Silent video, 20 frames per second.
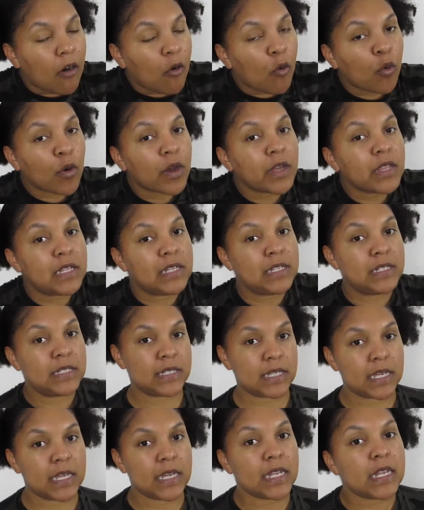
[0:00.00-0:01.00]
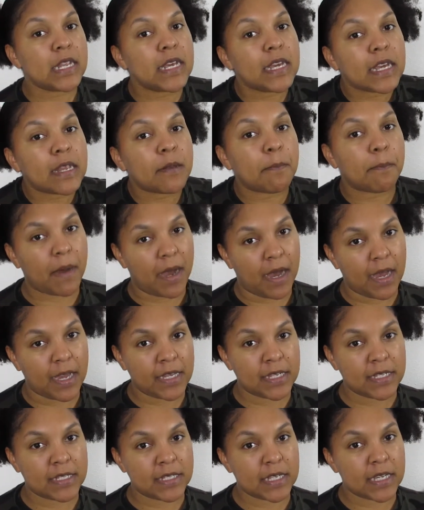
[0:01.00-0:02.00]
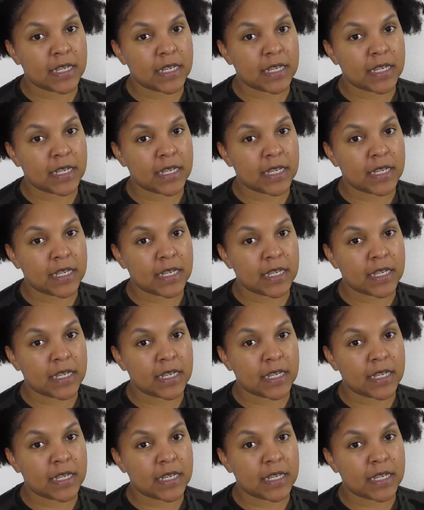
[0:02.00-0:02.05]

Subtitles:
oily skin in mind,